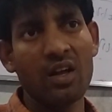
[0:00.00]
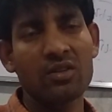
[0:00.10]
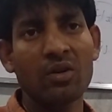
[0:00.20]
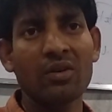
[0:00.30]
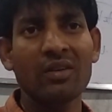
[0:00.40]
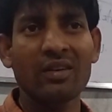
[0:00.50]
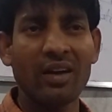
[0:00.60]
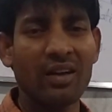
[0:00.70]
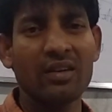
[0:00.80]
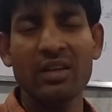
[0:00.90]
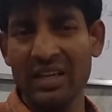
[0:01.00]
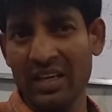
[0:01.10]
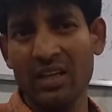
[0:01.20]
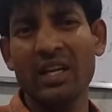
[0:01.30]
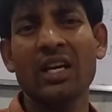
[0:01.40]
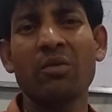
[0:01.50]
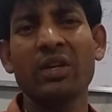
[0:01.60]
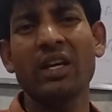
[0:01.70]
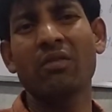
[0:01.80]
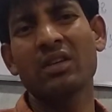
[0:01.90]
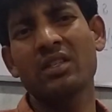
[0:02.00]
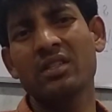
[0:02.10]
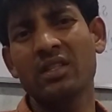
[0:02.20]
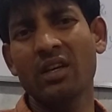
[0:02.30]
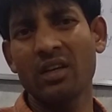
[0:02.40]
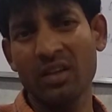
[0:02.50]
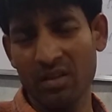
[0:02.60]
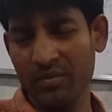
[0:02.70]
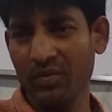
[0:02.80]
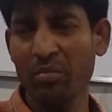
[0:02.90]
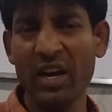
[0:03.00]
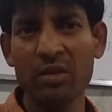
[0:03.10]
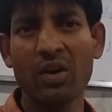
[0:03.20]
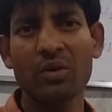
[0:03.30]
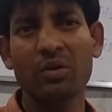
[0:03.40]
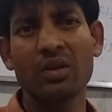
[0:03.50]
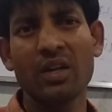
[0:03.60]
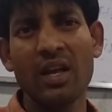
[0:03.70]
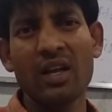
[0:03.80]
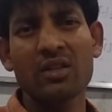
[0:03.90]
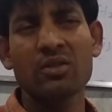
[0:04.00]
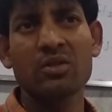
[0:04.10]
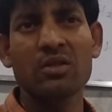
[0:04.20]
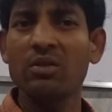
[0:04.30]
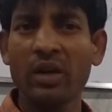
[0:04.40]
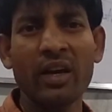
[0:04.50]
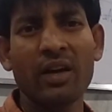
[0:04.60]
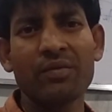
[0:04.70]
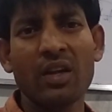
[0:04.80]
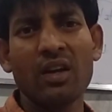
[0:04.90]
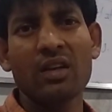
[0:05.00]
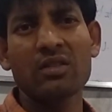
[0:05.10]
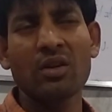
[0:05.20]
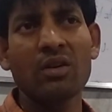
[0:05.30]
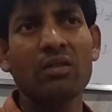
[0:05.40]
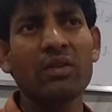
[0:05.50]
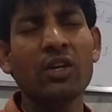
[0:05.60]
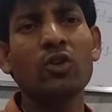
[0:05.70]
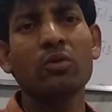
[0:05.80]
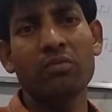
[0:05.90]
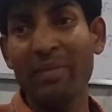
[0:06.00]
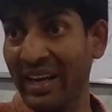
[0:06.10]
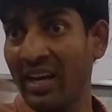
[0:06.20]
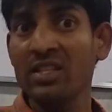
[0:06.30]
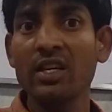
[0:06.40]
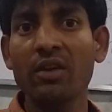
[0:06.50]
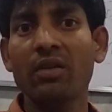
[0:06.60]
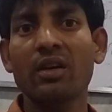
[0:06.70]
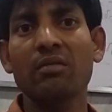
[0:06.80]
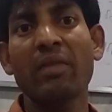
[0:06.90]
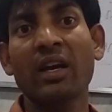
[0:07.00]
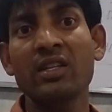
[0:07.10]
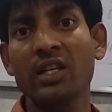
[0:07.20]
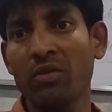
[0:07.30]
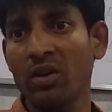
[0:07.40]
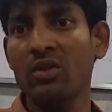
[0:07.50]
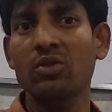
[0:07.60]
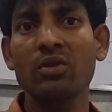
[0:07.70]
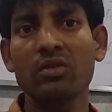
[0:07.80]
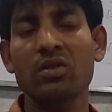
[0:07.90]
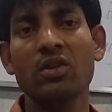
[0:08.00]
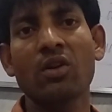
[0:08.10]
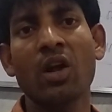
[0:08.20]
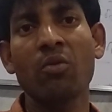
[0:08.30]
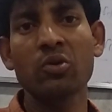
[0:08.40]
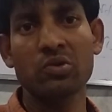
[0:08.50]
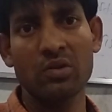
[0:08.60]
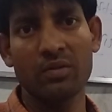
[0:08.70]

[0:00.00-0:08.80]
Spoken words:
So Irrawaddy rivers is there in Myanmar. Okay, now. So we need to Mekong River also is in Laos,